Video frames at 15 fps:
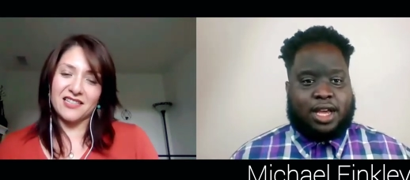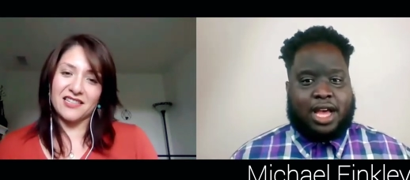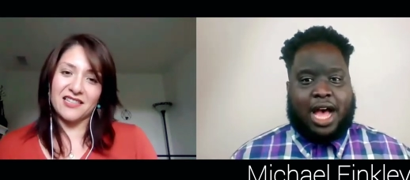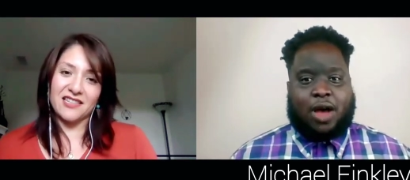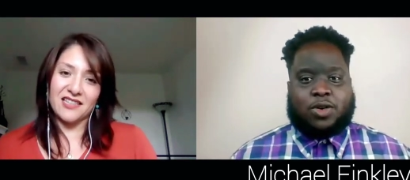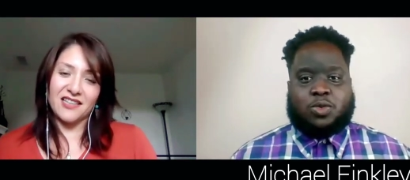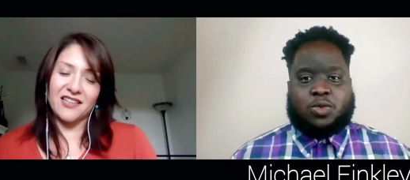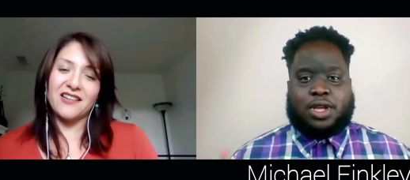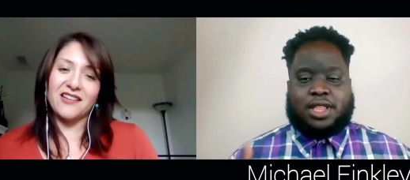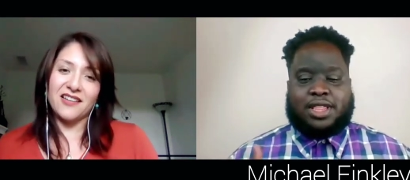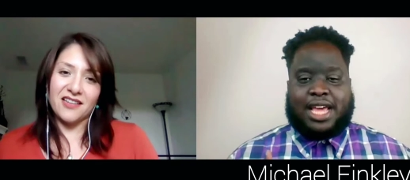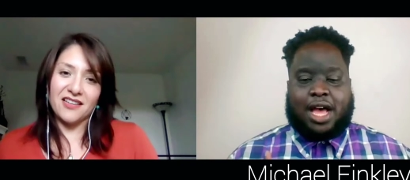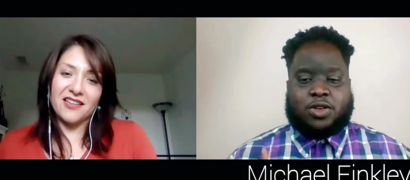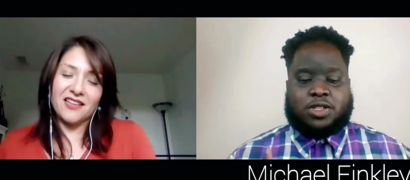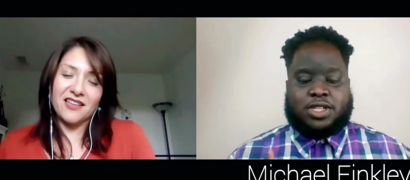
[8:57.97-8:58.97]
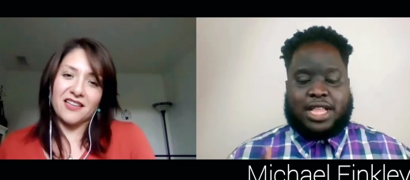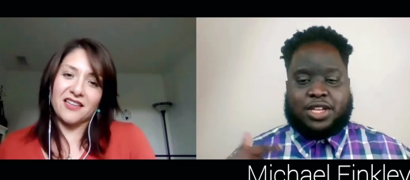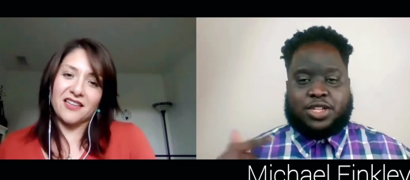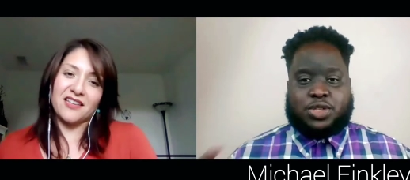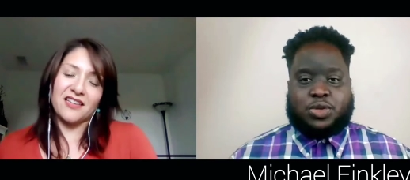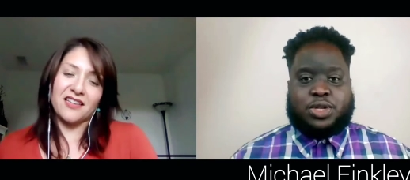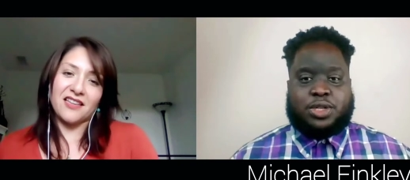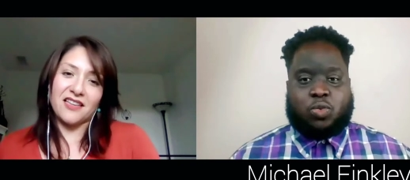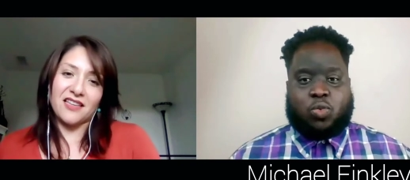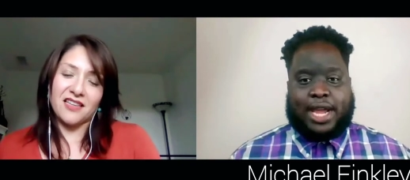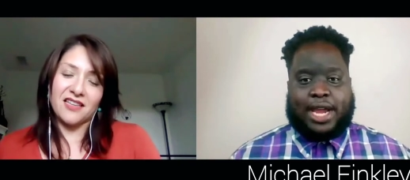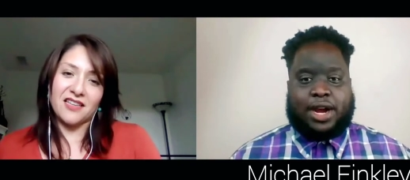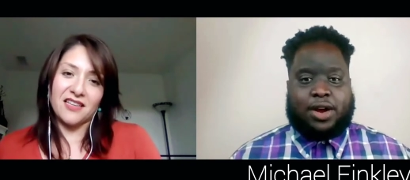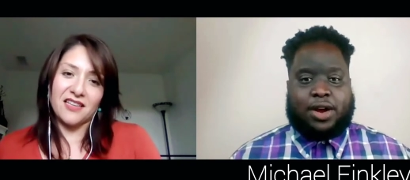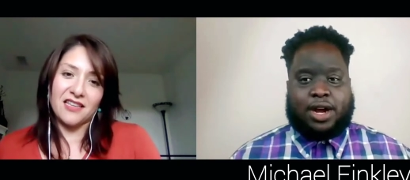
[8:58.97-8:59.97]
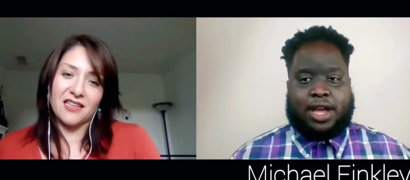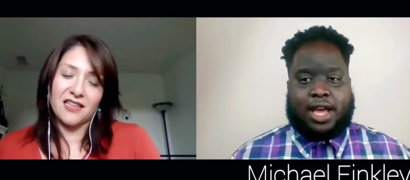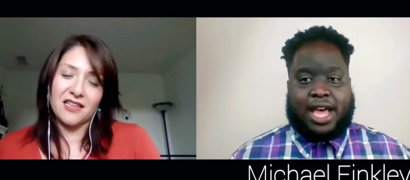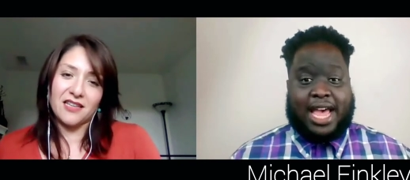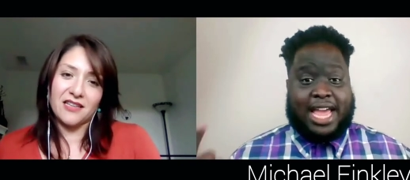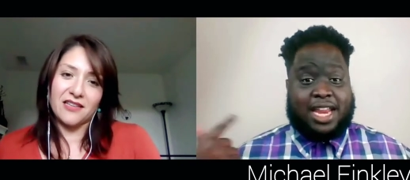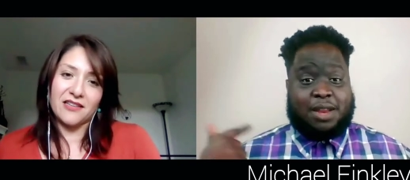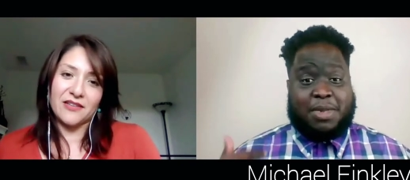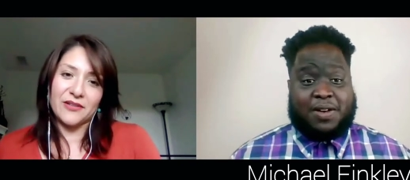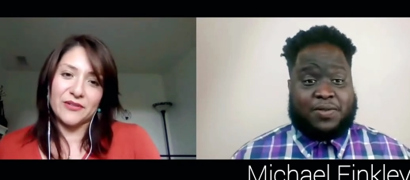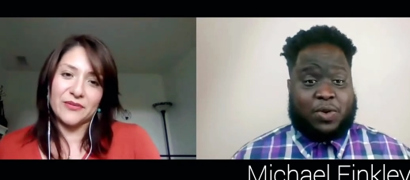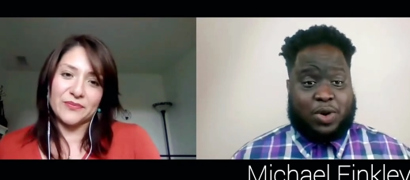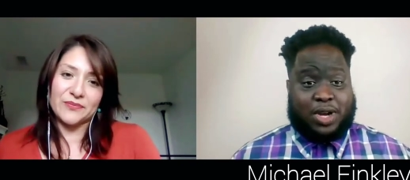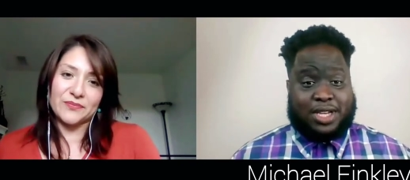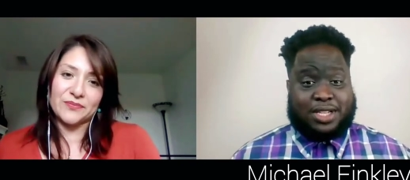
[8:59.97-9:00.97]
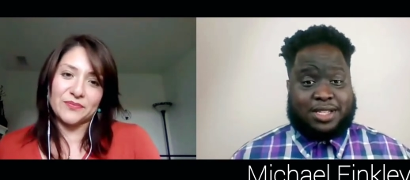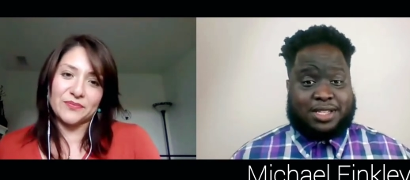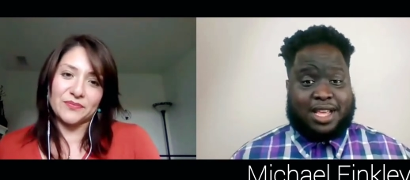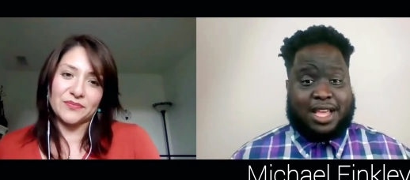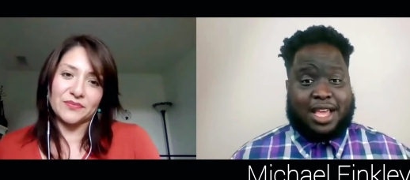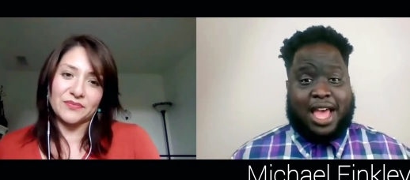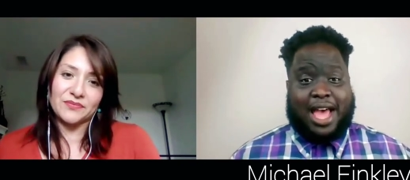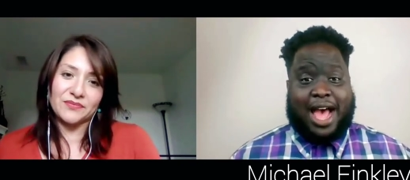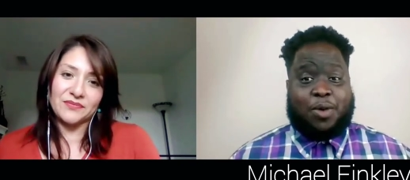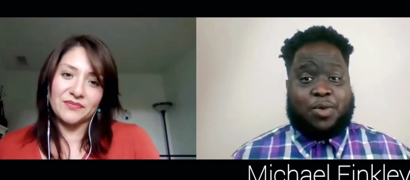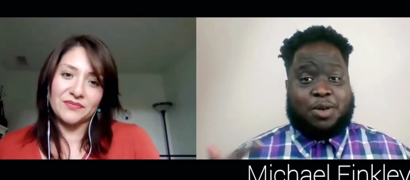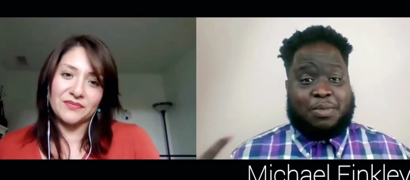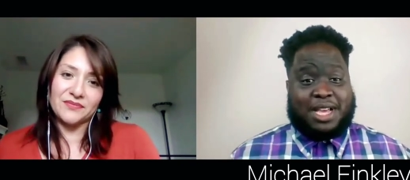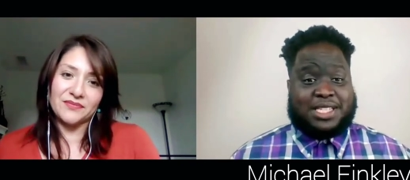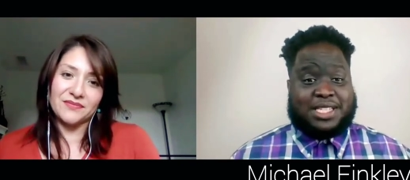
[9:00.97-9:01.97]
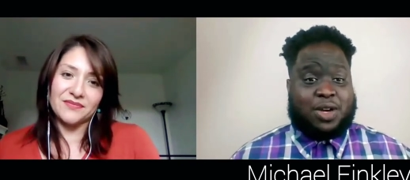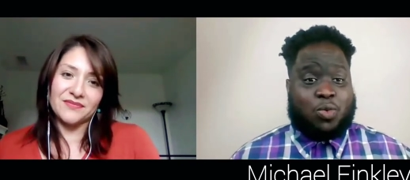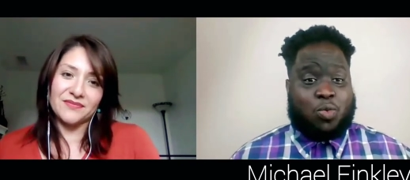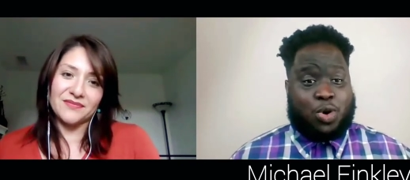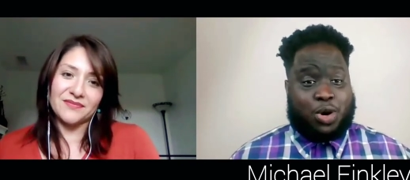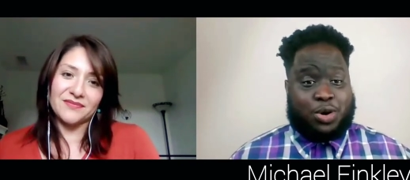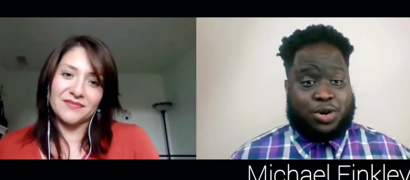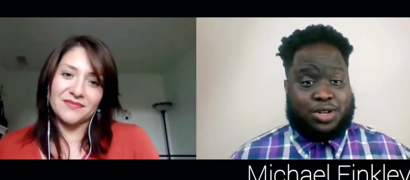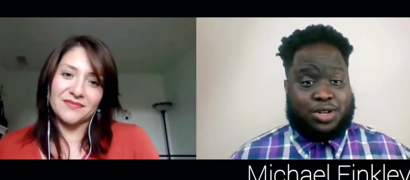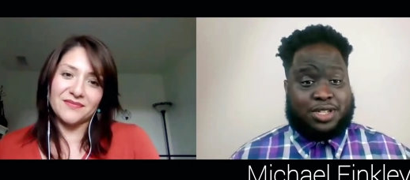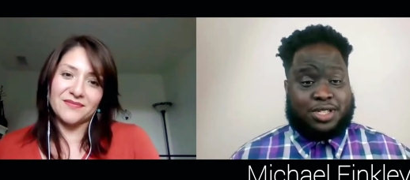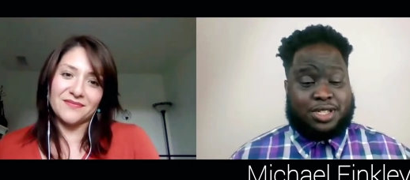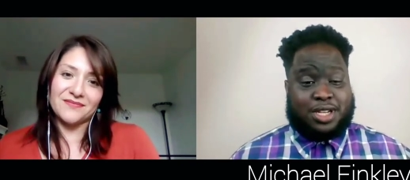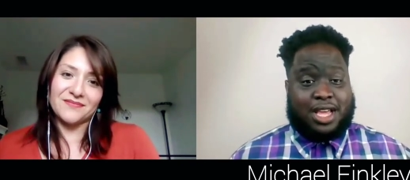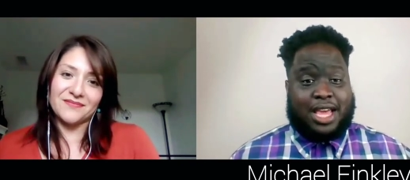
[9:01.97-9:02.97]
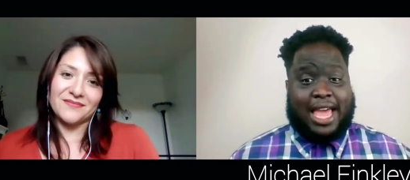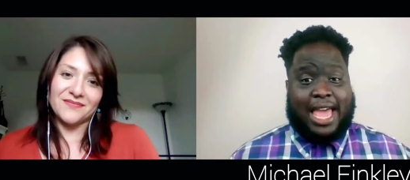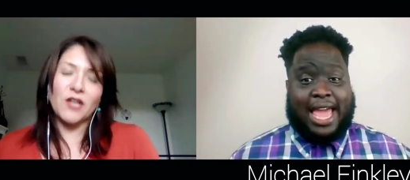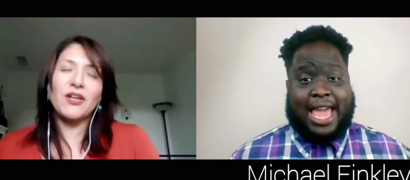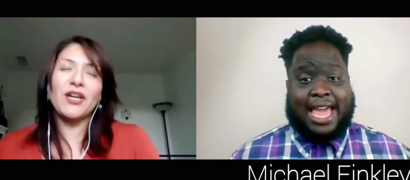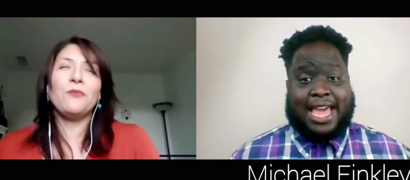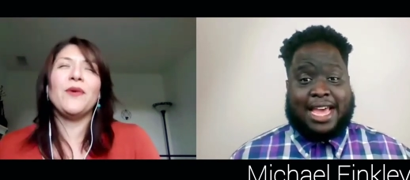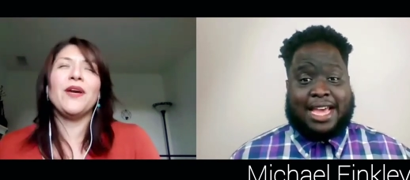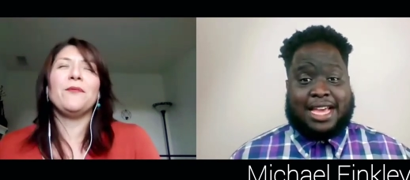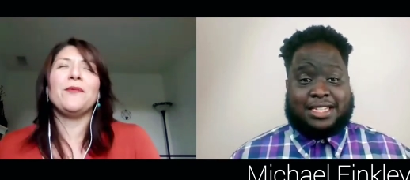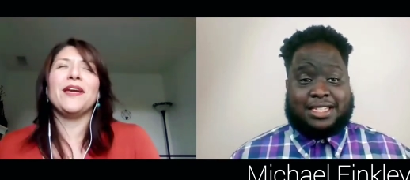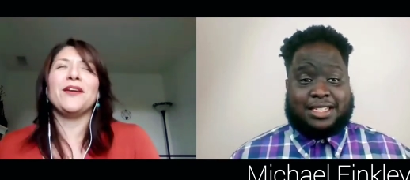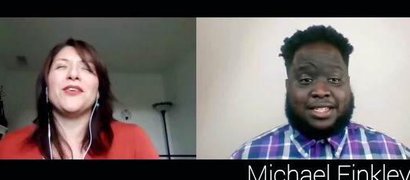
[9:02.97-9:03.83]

Speaker 1: I was one of that I was that student where I hated my voice. I would mess up words.
Speaker 2: Okay, and... wait, wait. You